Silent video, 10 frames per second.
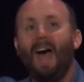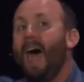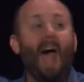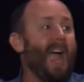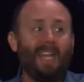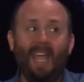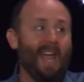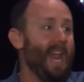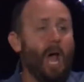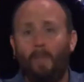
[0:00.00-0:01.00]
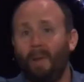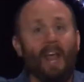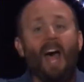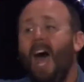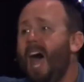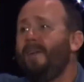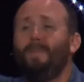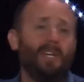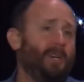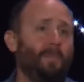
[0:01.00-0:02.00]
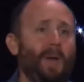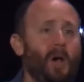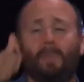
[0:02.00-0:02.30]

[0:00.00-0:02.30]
I can't help it. I've been compelled